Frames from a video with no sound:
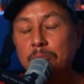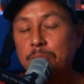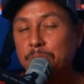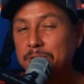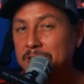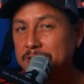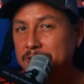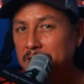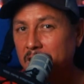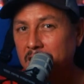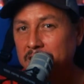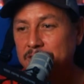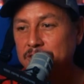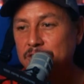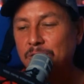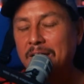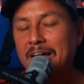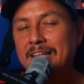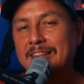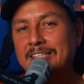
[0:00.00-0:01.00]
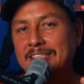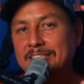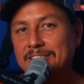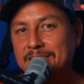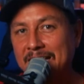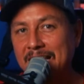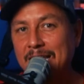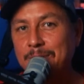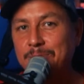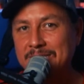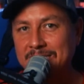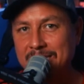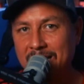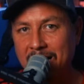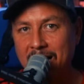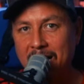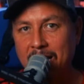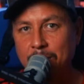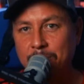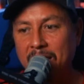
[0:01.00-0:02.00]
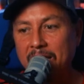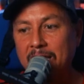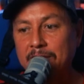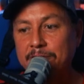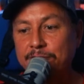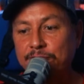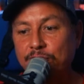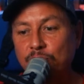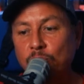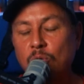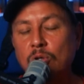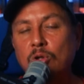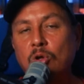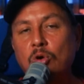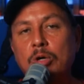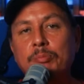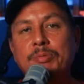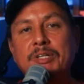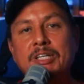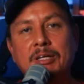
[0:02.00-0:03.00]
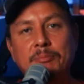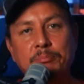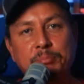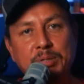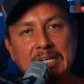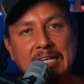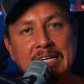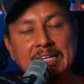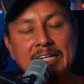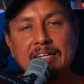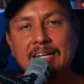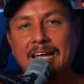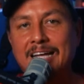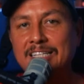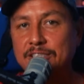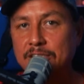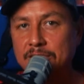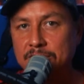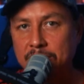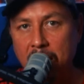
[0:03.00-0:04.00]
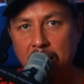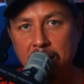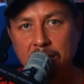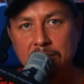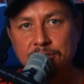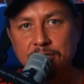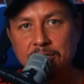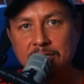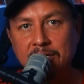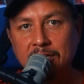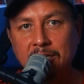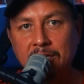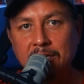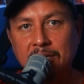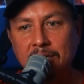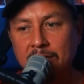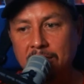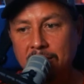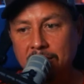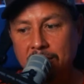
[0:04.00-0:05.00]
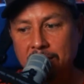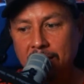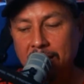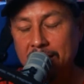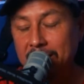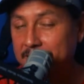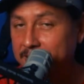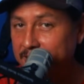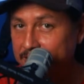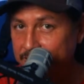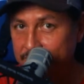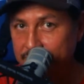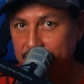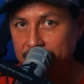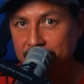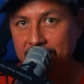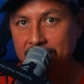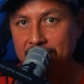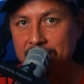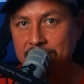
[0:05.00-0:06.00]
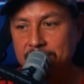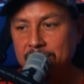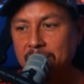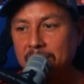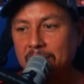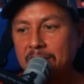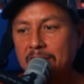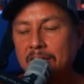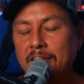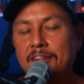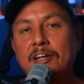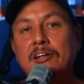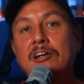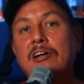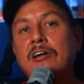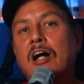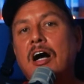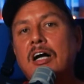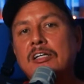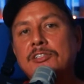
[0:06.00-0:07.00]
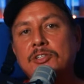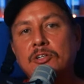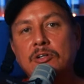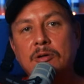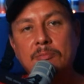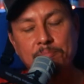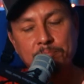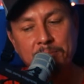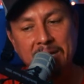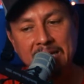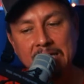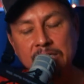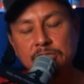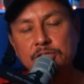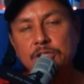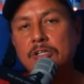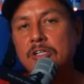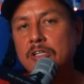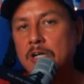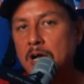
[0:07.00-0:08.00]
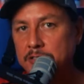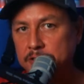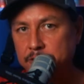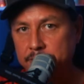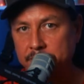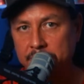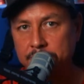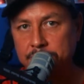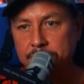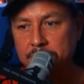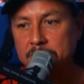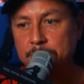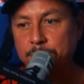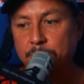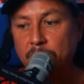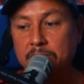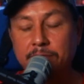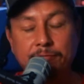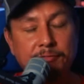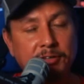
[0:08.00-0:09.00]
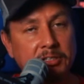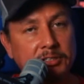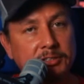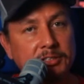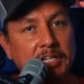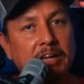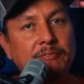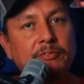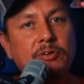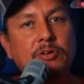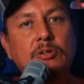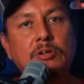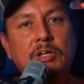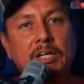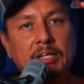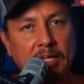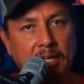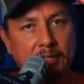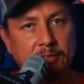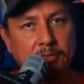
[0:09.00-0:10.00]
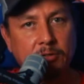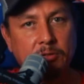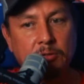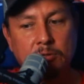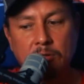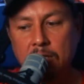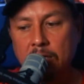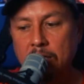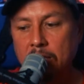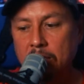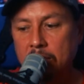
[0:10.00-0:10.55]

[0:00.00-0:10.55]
but is also at the same time a full-orbed competing eschatology. In addition to this, there are also major contradictions, both philosophical and ethical,